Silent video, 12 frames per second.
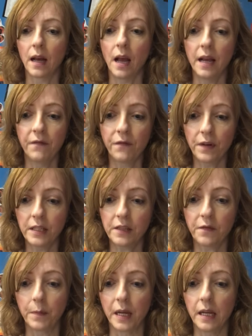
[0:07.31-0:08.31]
In front
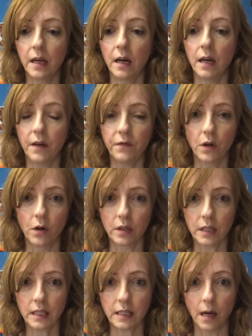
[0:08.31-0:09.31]
of me, I have got
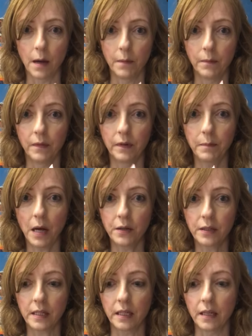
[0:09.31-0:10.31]
some
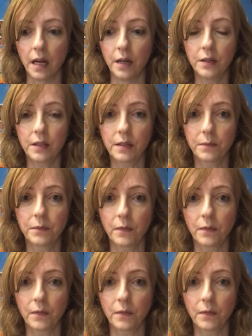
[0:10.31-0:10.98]
post-it notes,